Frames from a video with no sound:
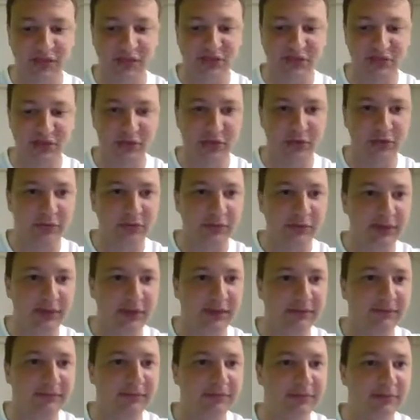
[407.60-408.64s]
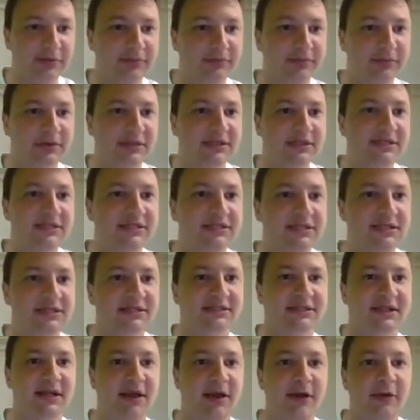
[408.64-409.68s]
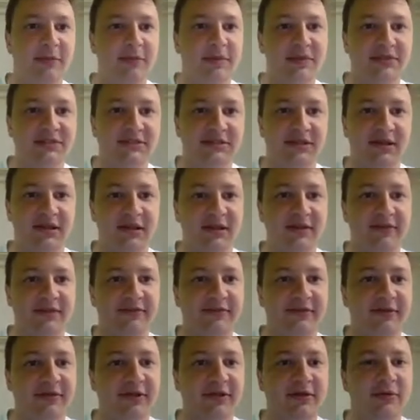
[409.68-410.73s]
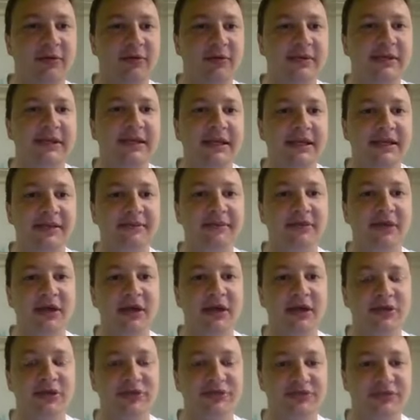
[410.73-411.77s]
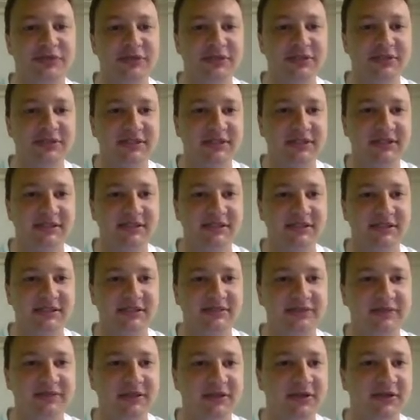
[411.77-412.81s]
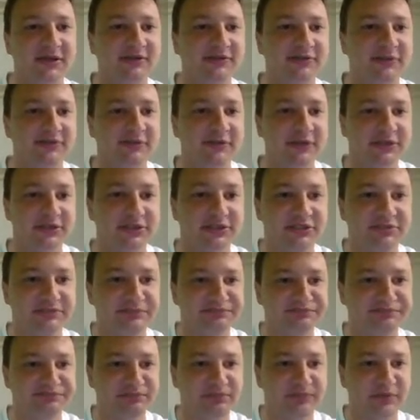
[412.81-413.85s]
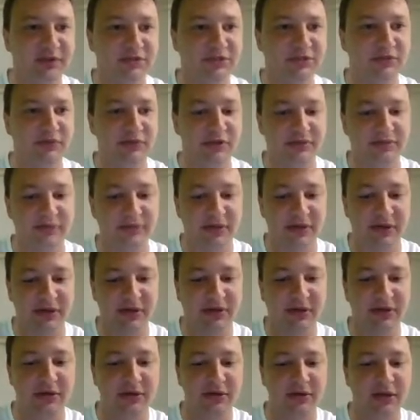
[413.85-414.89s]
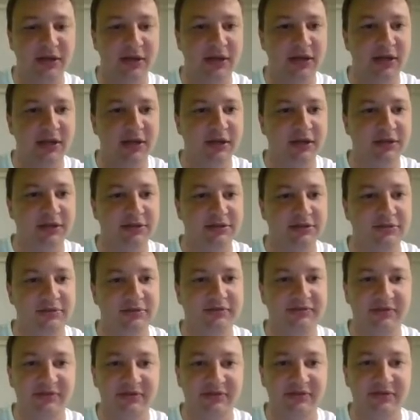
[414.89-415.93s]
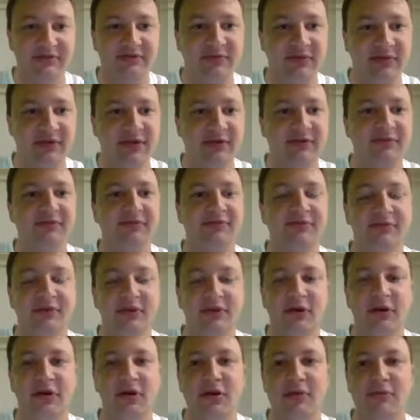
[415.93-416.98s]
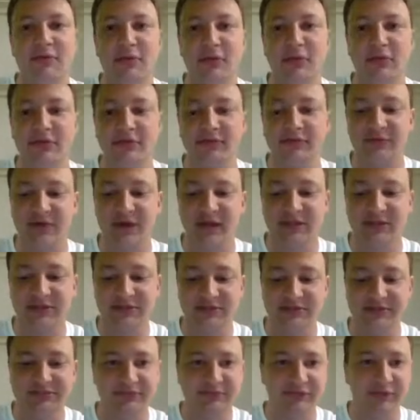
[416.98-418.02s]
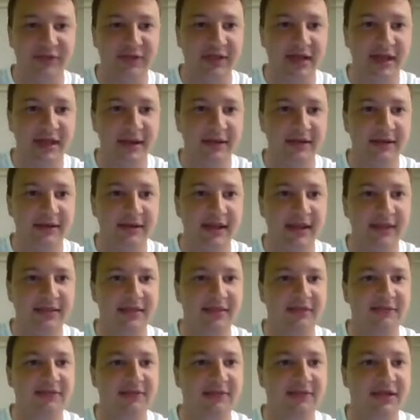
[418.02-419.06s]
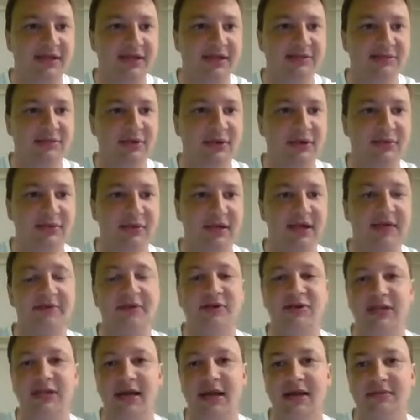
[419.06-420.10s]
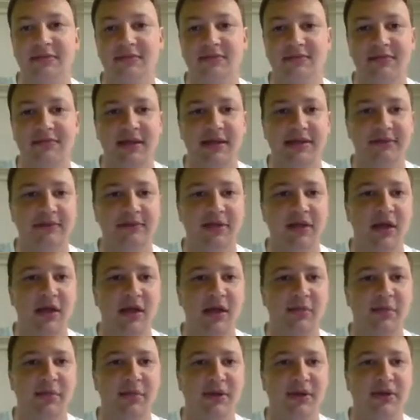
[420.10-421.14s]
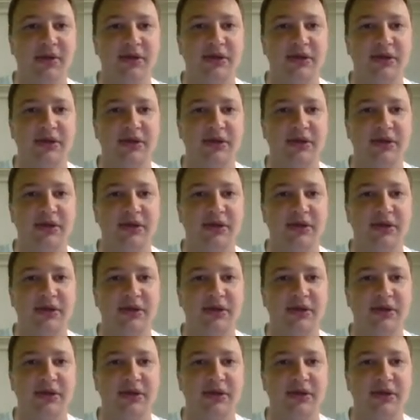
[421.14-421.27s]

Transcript: So we're going to put a parenthesis in. it's going to help us fill out what we need. So first it says fun for function. So we're going to put in our derivative of our molar fraction for that. And then for the next part, we have our time span, but in